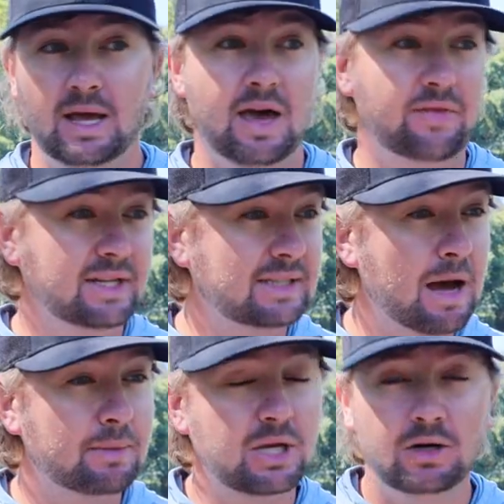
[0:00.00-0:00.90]
And this
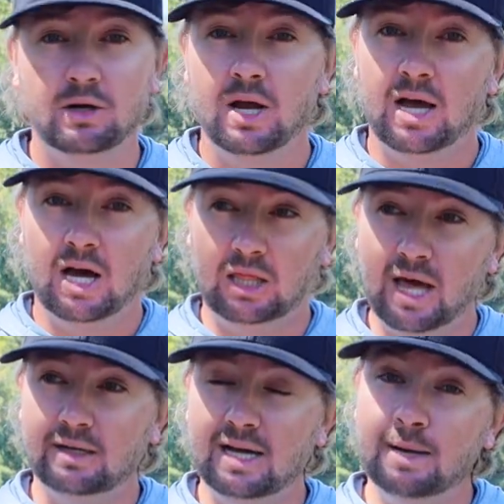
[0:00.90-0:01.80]
time of year, a
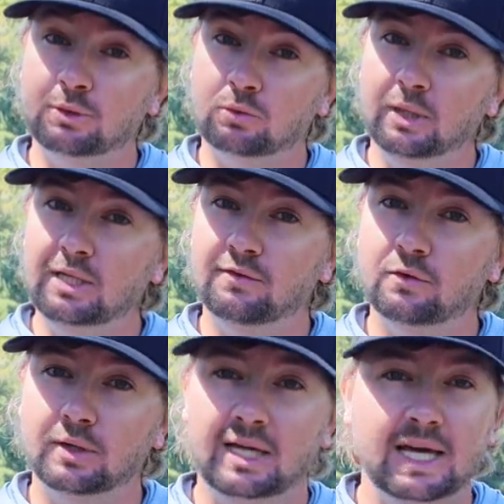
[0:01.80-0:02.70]
lot of times it's really
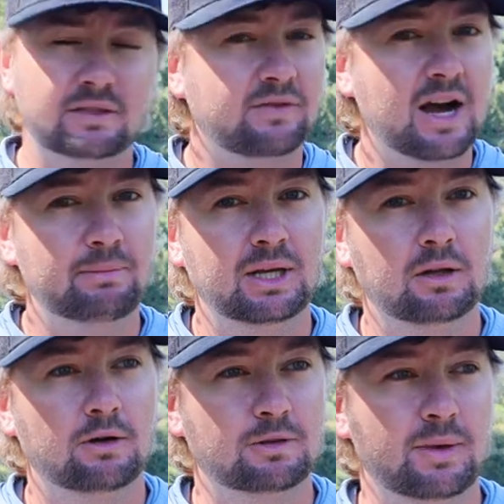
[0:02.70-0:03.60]
difficult to catch five big
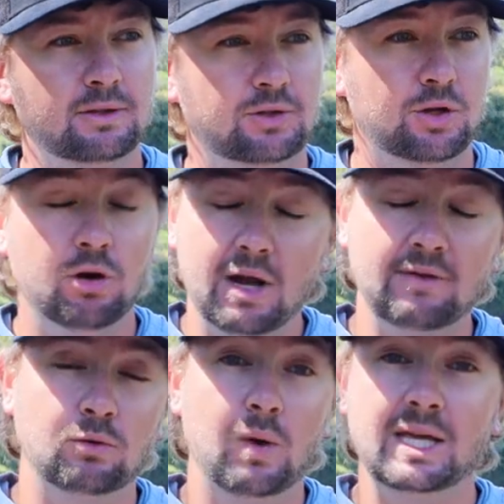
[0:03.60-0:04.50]
largemouth, so you're going to
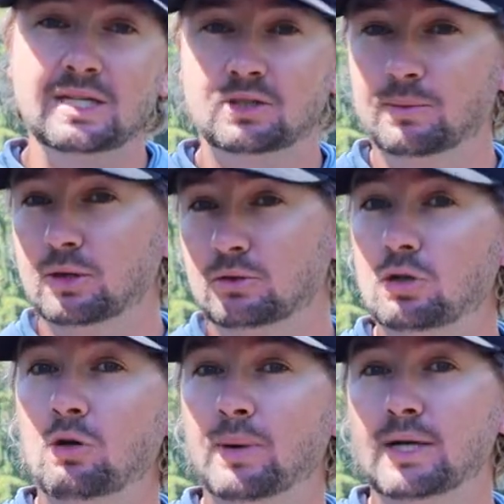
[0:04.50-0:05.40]
have to weigh in some of those
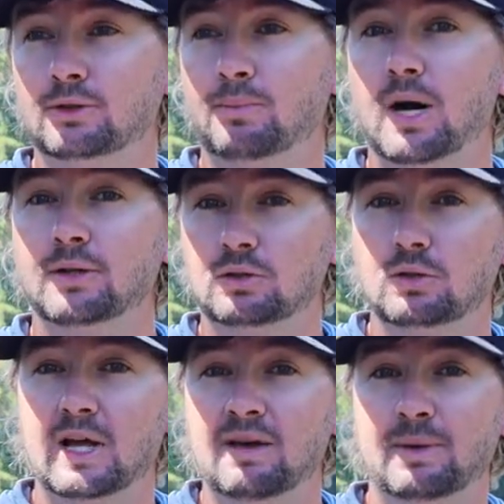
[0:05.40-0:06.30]
2 pound spots or
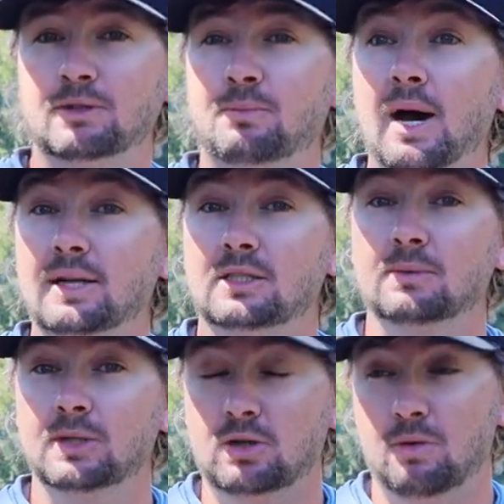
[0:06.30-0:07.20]
2.5 pound spots in some
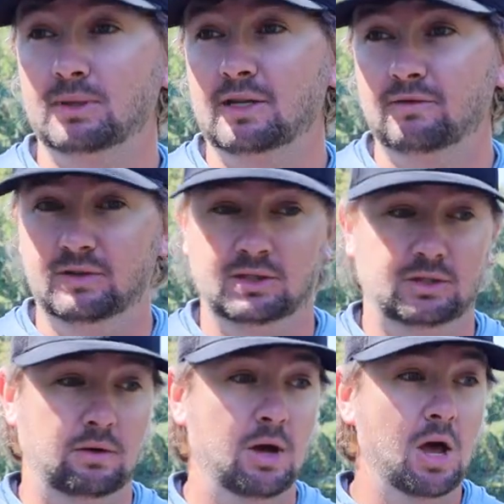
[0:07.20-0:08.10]
of the tournaments I fish.
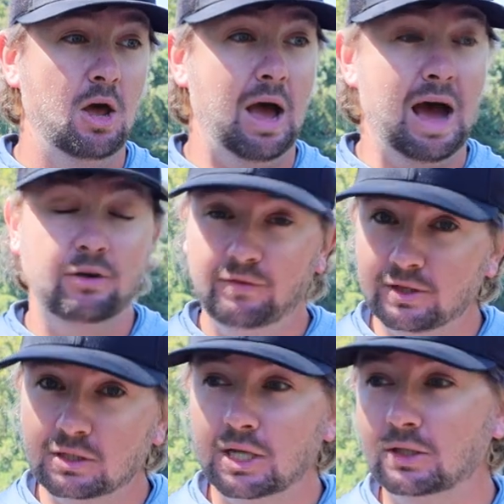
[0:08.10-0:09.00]
So I do
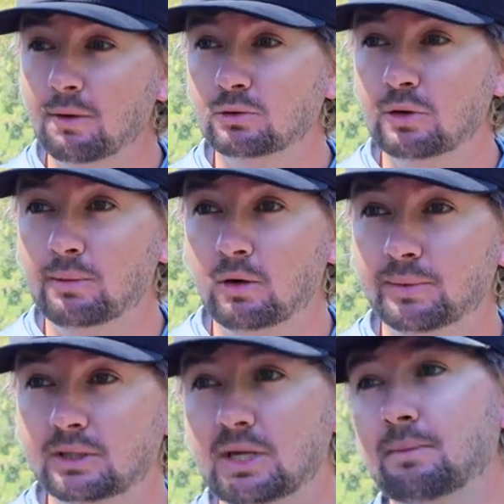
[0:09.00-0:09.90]
fish a lot of tournaments when I'm home
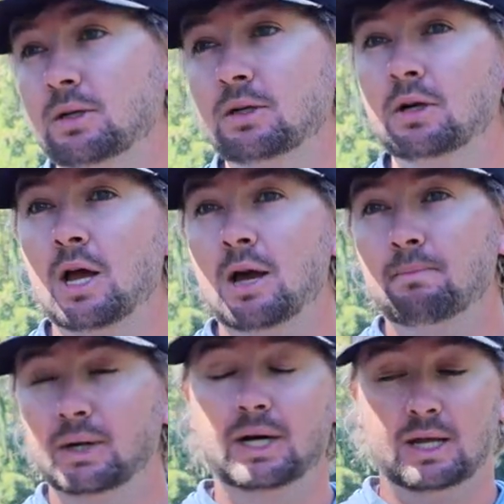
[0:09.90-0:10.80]
this time of year,
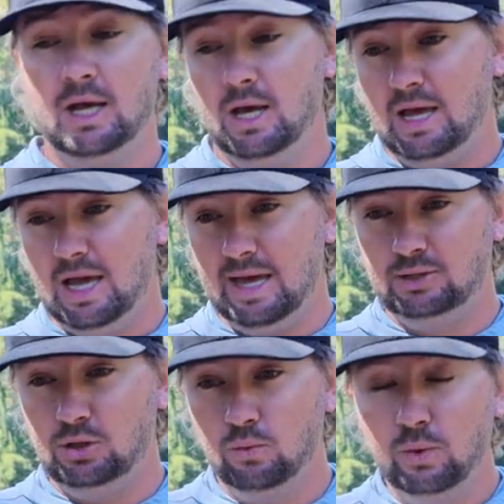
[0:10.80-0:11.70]
but
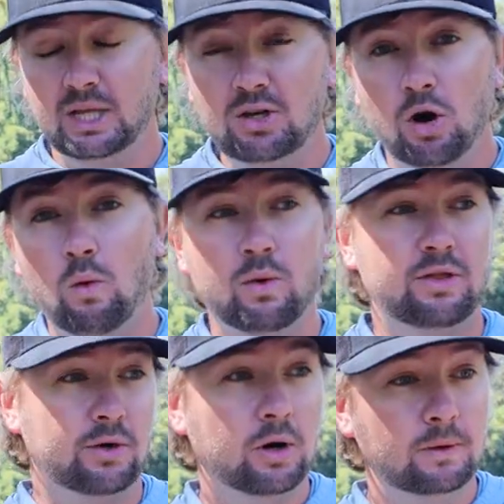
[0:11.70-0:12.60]
if you really don't want
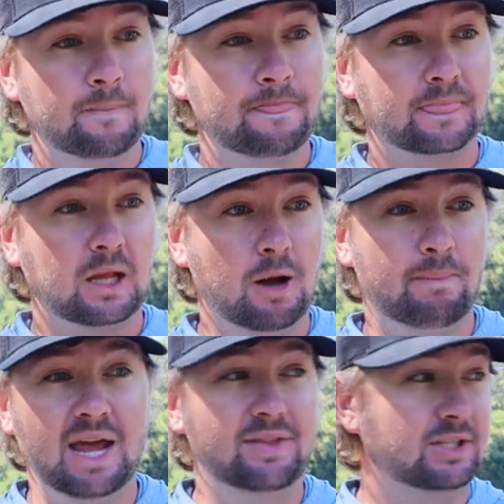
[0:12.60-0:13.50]
to throw a
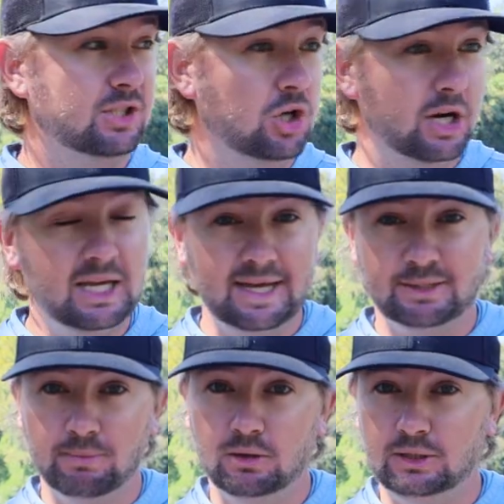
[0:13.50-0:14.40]
bait that's going to
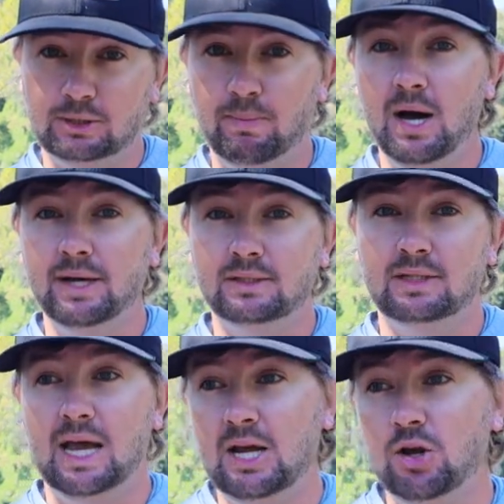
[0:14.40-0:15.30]
catch mostly
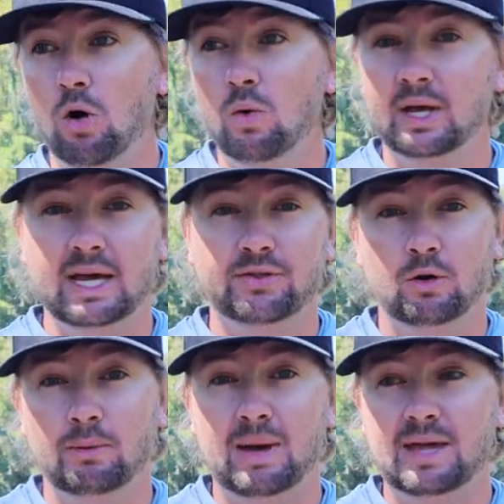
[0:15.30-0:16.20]
spots, and you don't want to
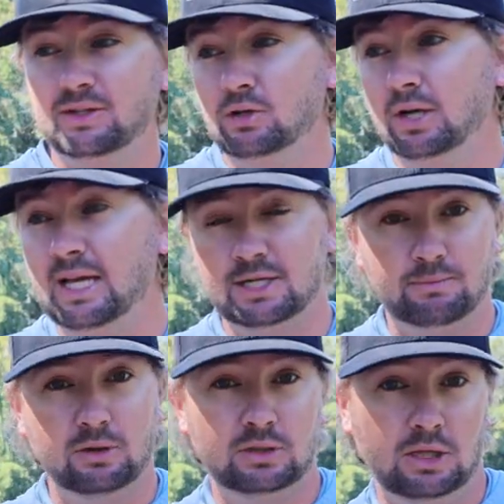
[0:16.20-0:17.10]
throw a bait that's going to catch
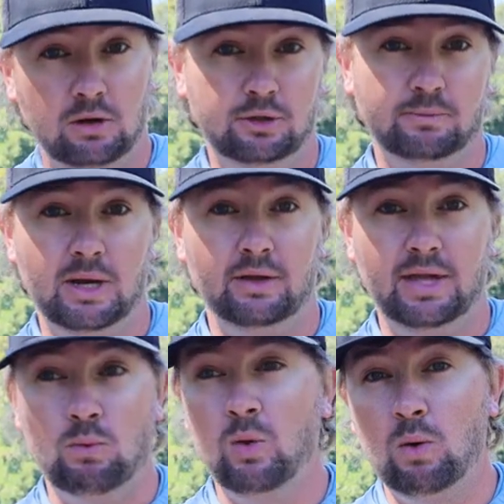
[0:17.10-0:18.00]
mostly largemouth
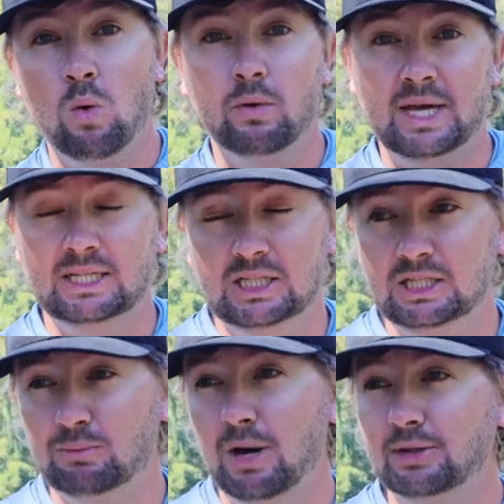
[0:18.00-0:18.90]
and won't catch any
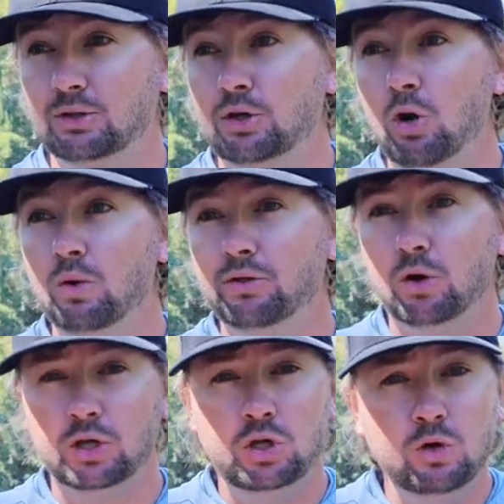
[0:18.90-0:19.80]
spots. So you don't want to
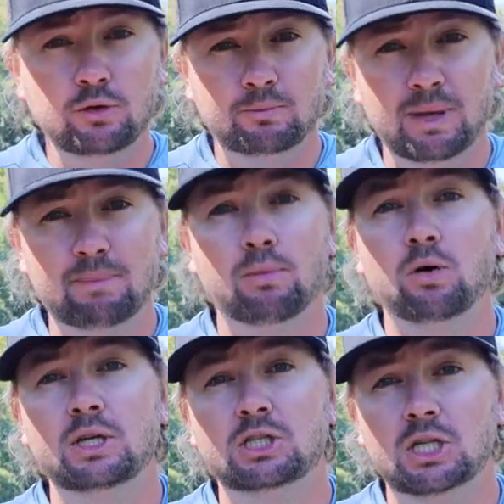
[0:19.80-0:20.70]
throw a huge, big,
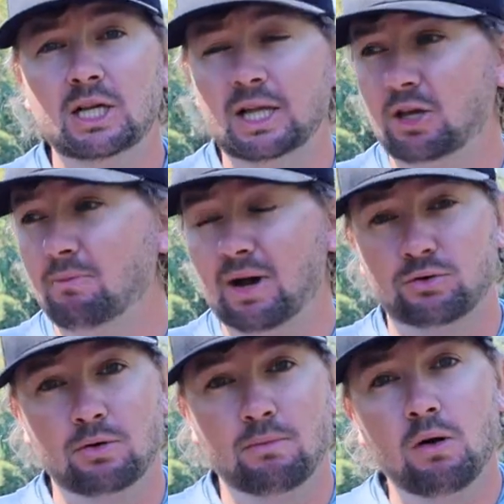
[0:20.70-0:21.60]
bulky jig like you might
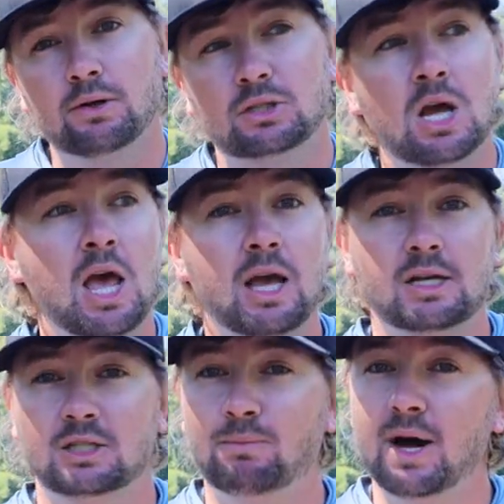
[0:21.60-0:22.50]
throw in March,
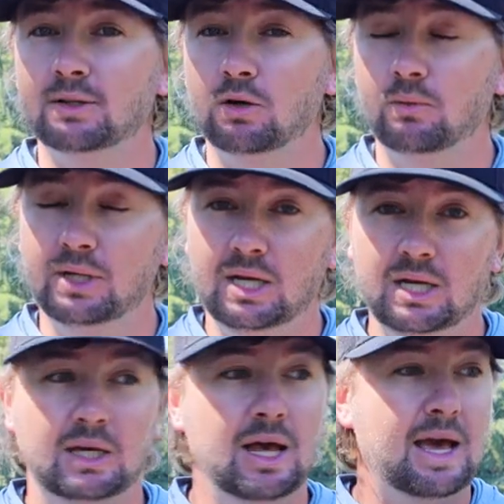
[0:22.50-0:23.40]
because the spots don't really
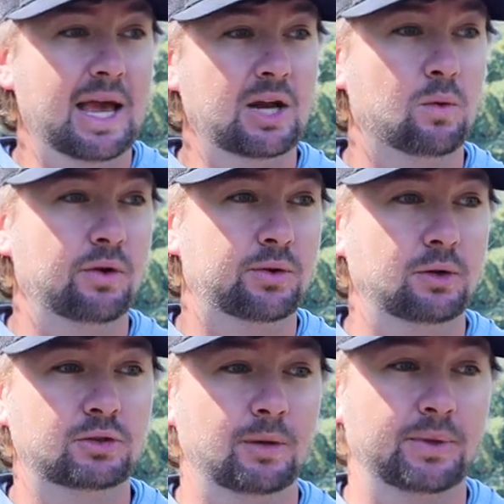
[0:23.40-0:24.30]
eat it, and you don't want to
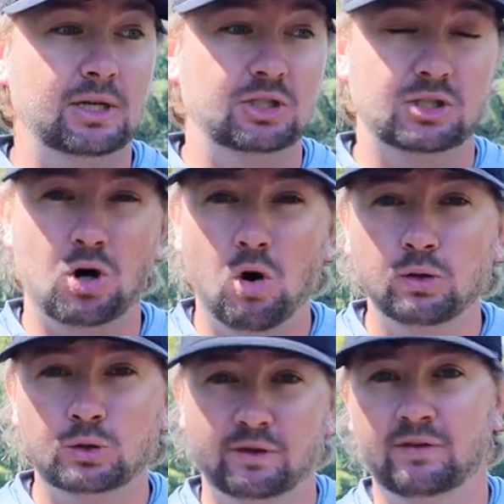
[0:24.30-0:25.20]
throw something just
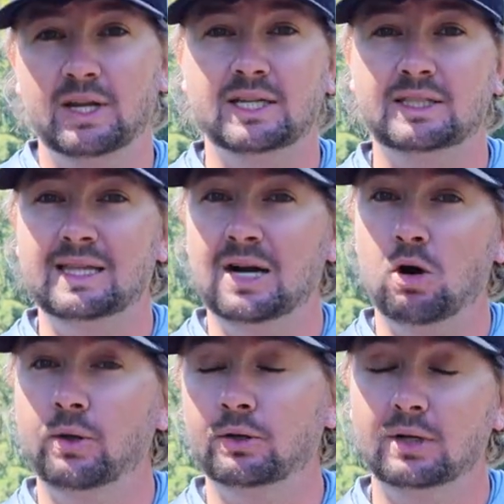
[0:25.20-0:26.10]
ultra finessey that
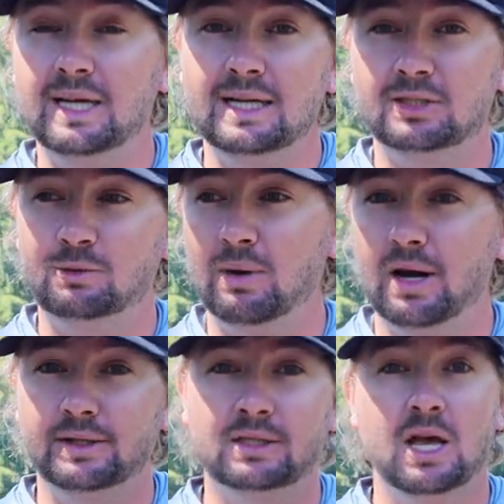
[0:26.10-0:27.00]
are only going to catch the
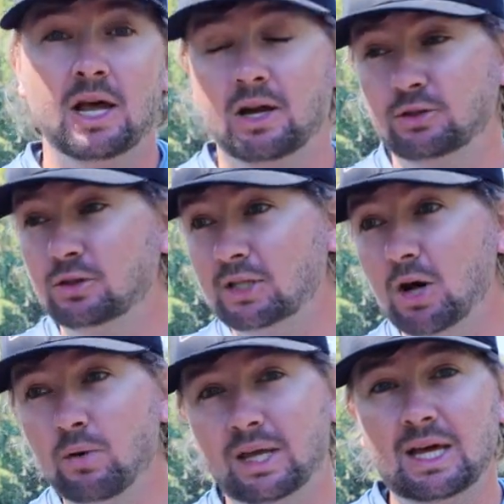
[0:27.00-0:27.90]
spots, because you
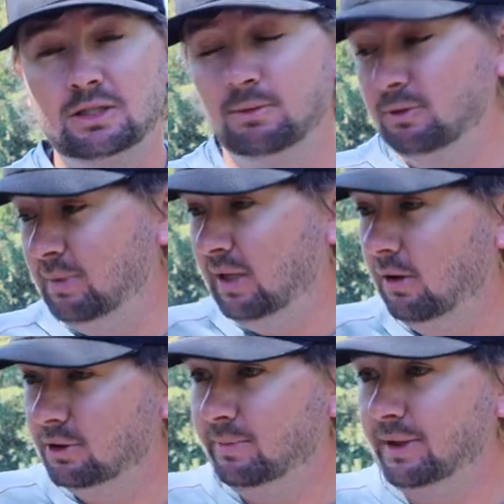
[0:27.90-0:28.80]
still want to catch some of those big
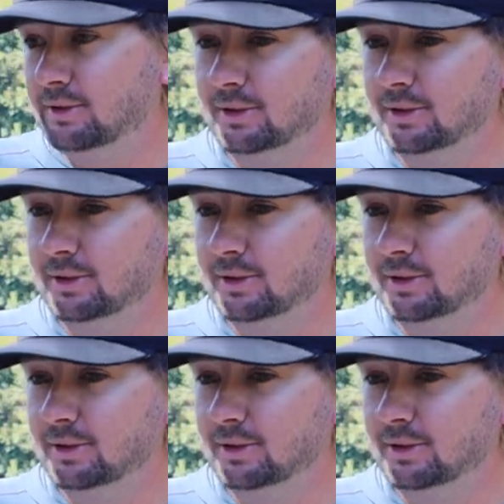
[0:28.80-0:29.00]
largemouth.